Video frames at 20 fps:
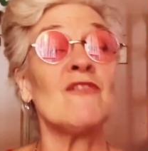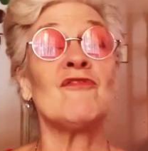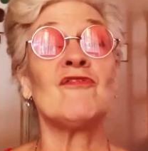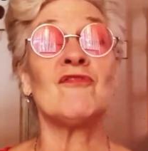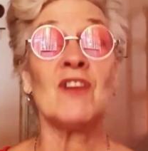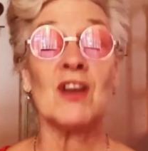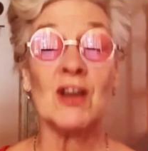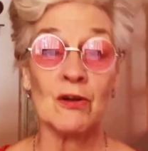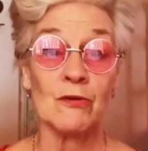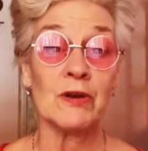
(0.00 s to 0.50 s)

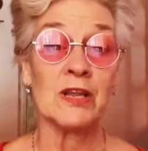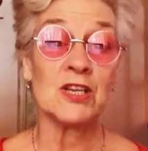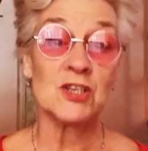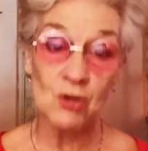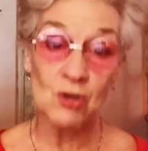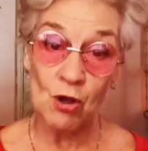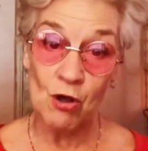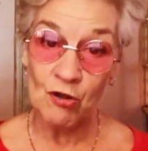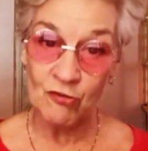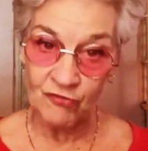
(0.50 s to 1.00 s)
very
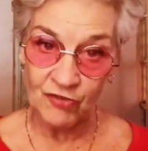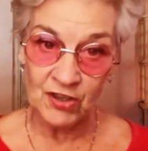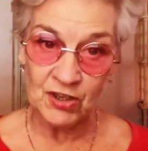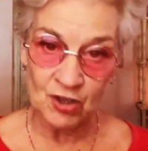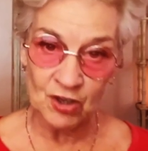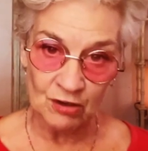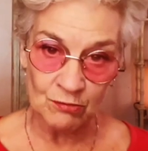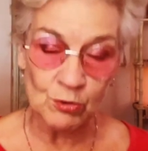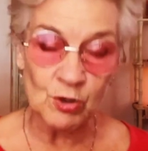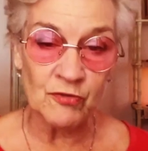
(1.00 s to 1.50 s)
tall
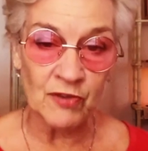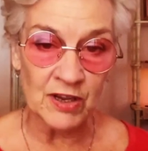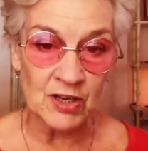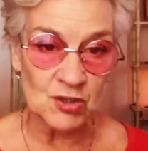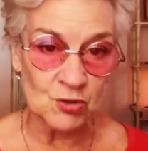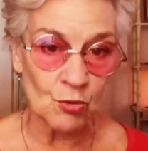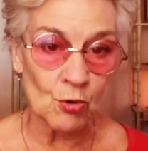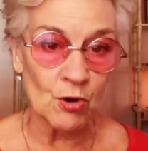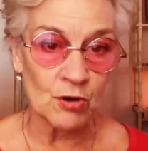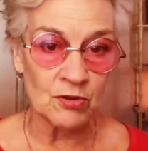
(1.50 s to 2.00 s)
figure moving
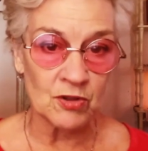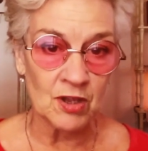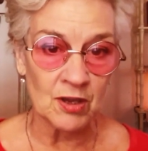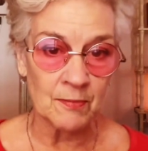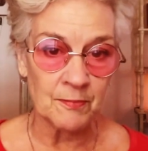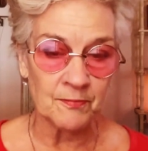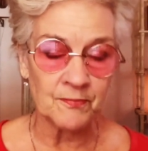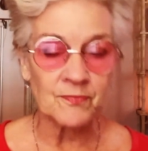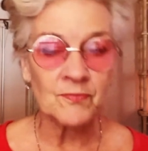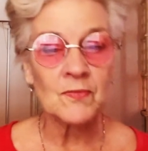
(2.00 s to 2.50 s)
toward
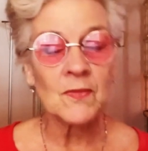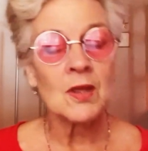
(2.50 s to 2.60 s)
them.